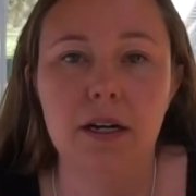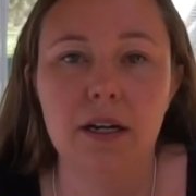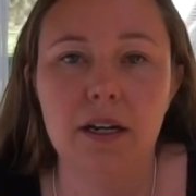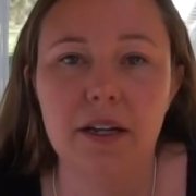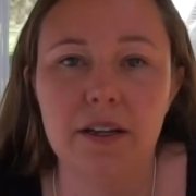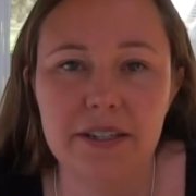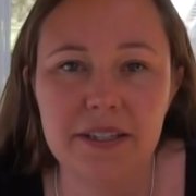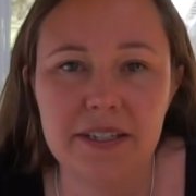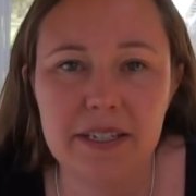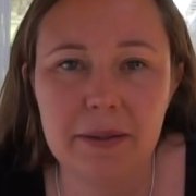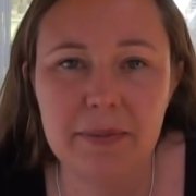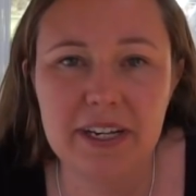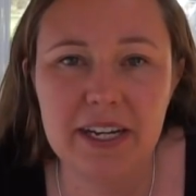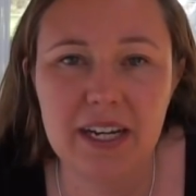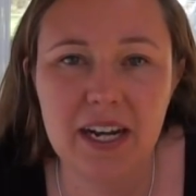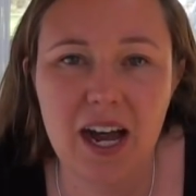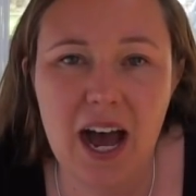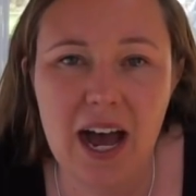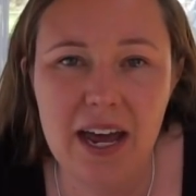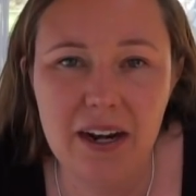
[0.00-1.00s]
Well, this is something I
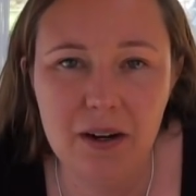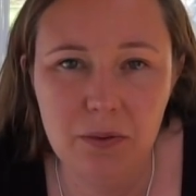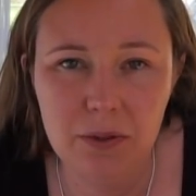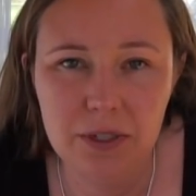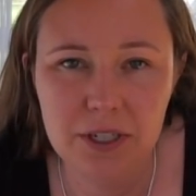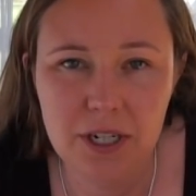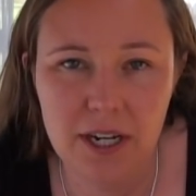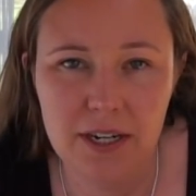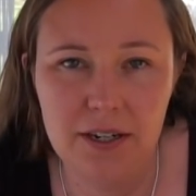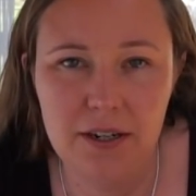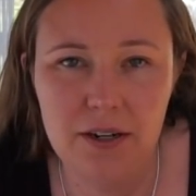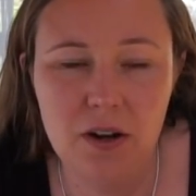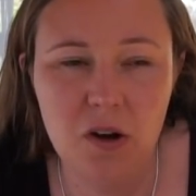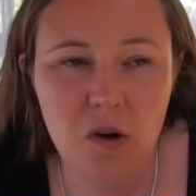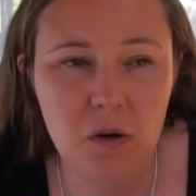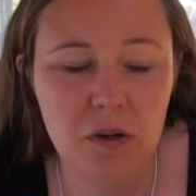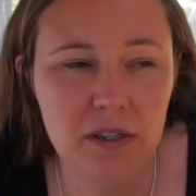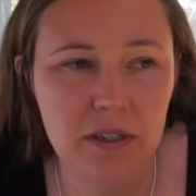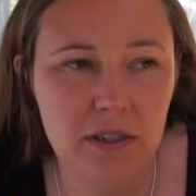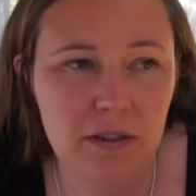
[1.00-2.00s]
kind of wish I'd
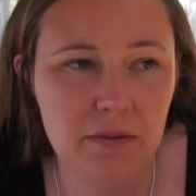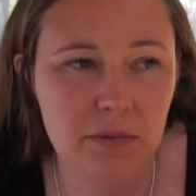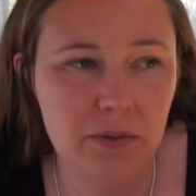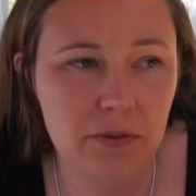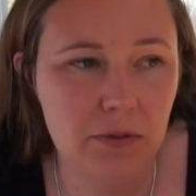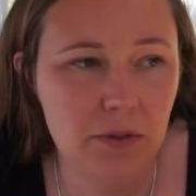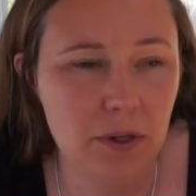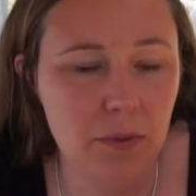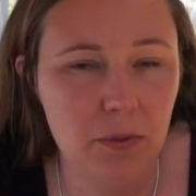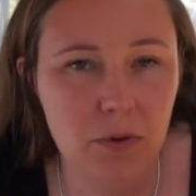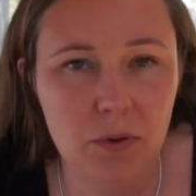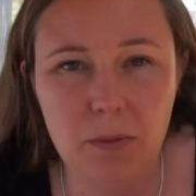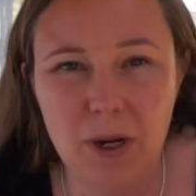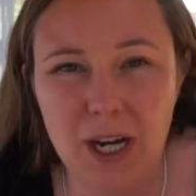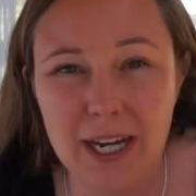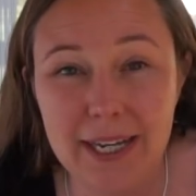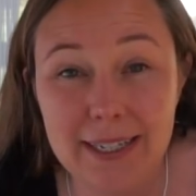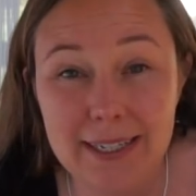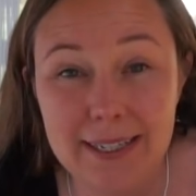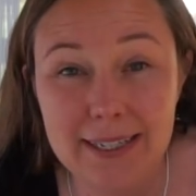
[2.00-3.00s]
known before I bought
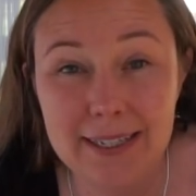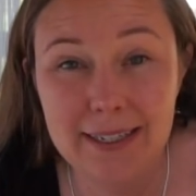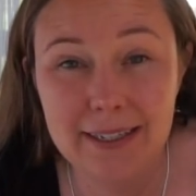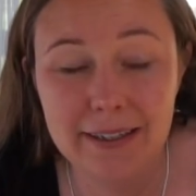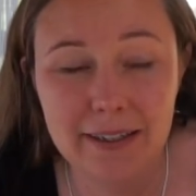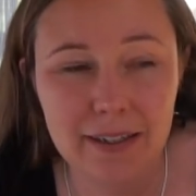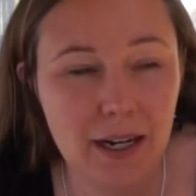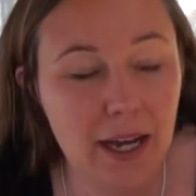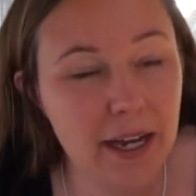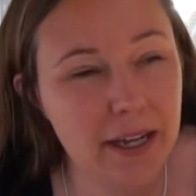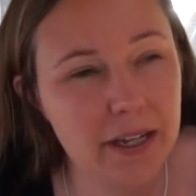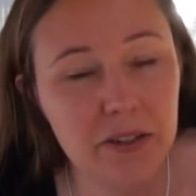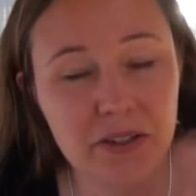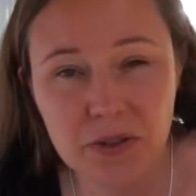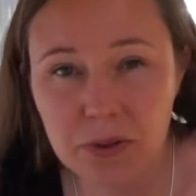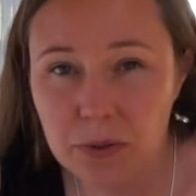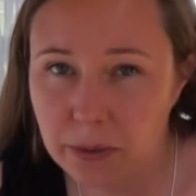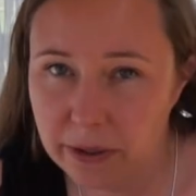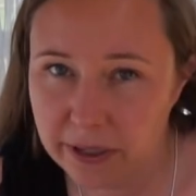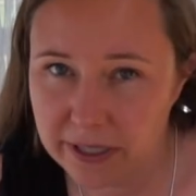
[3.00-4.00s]
mine. Like,
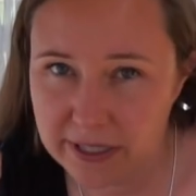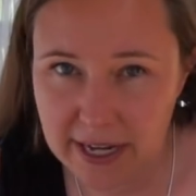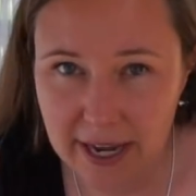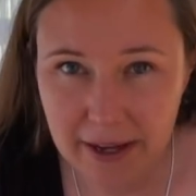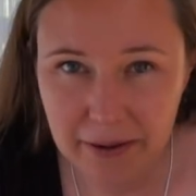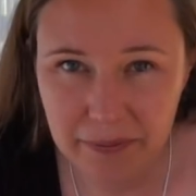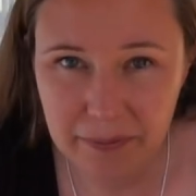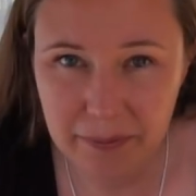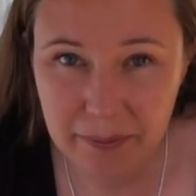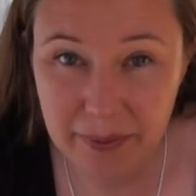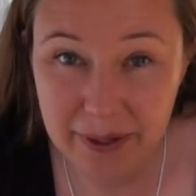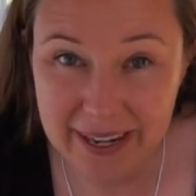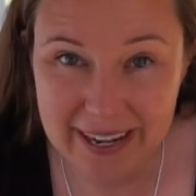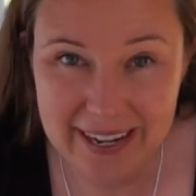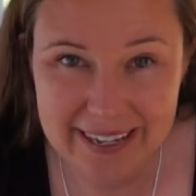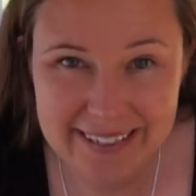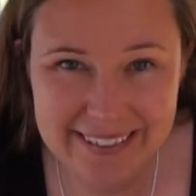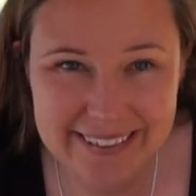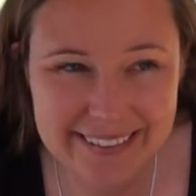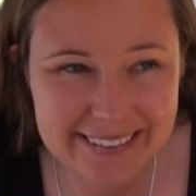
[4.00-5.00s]
it's all worked out,
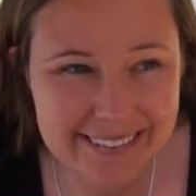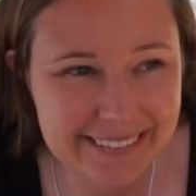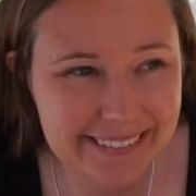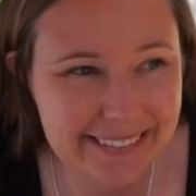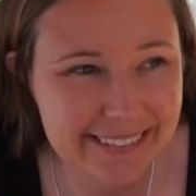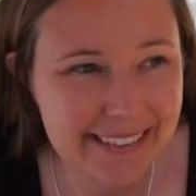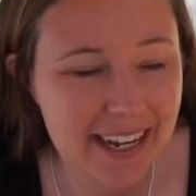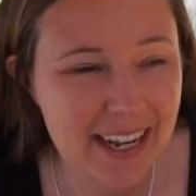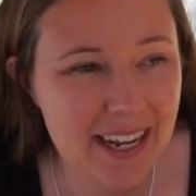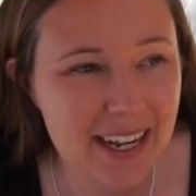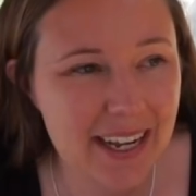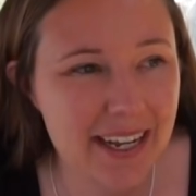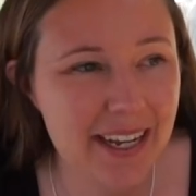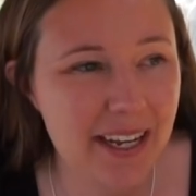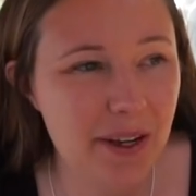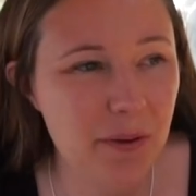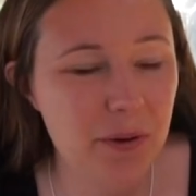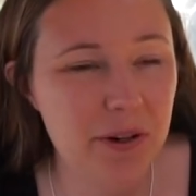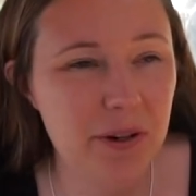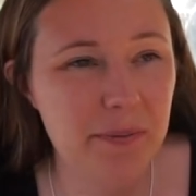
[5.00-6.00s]
but
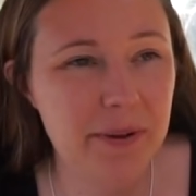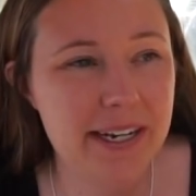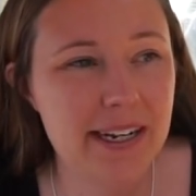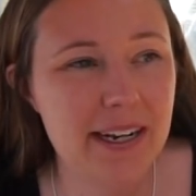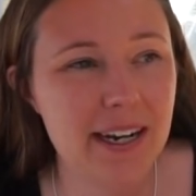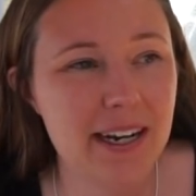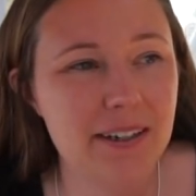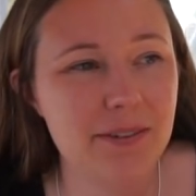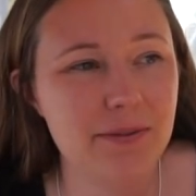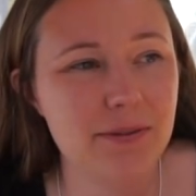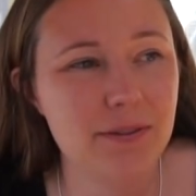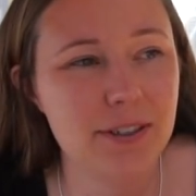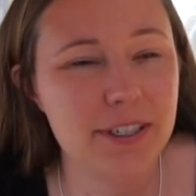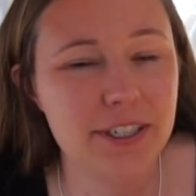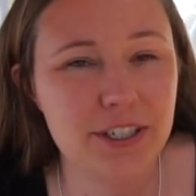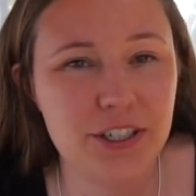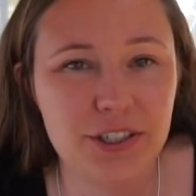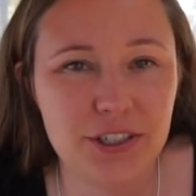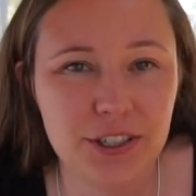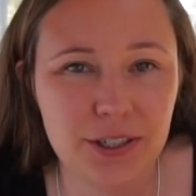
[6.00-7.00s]
it would have been kind of
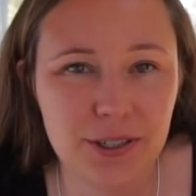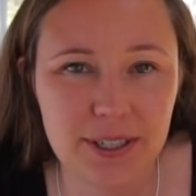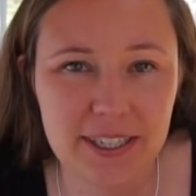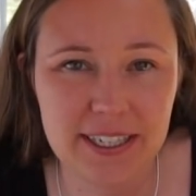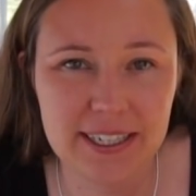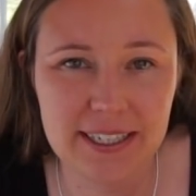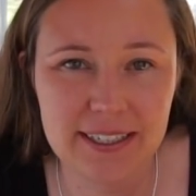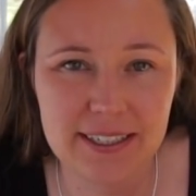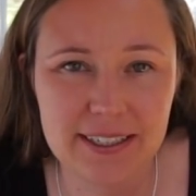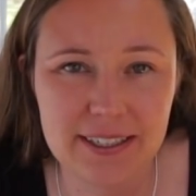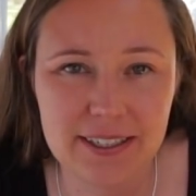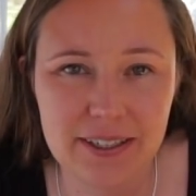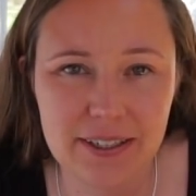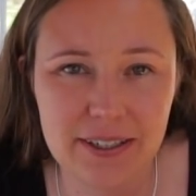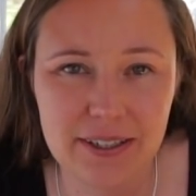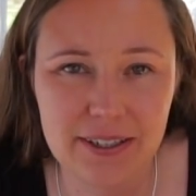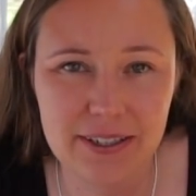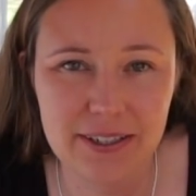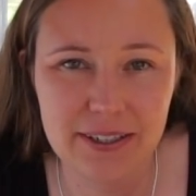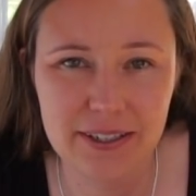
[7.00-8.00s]
reassuring
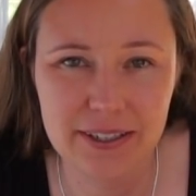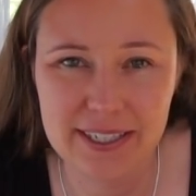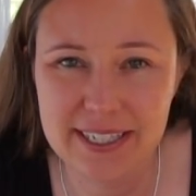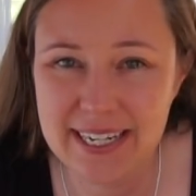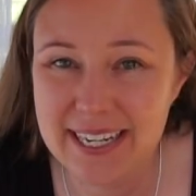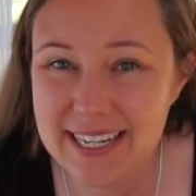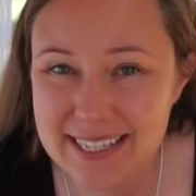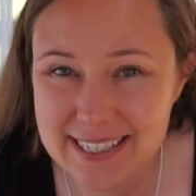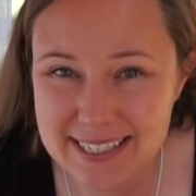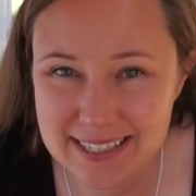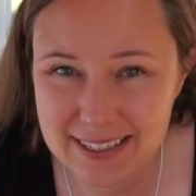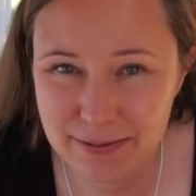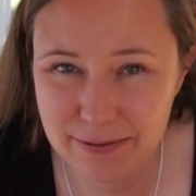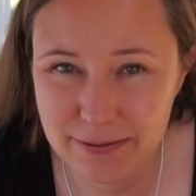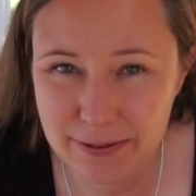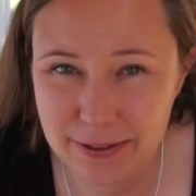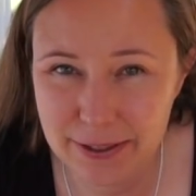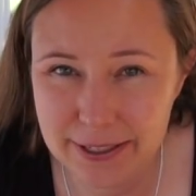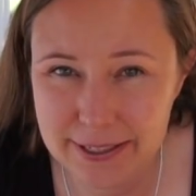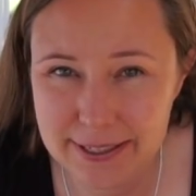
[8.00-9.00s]
to test it
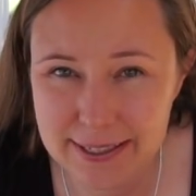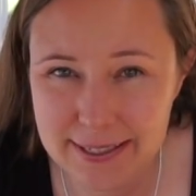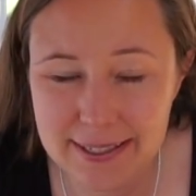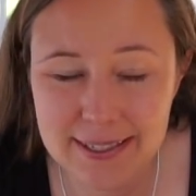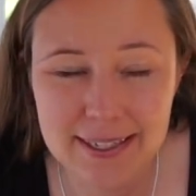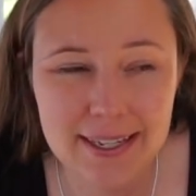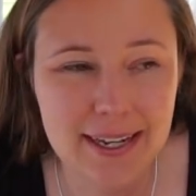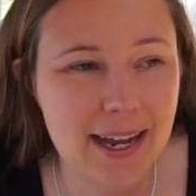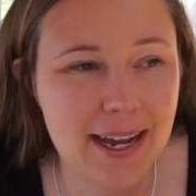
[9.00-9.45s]
first